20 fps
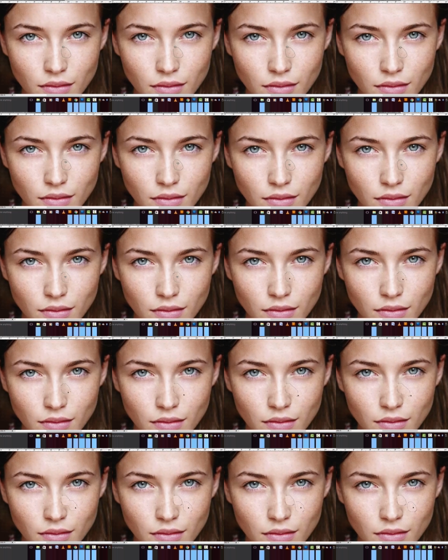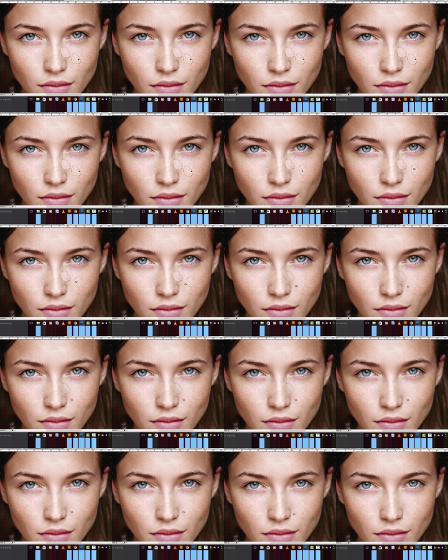
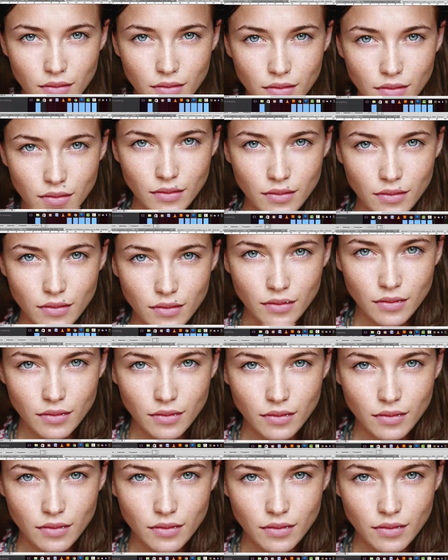[no speech]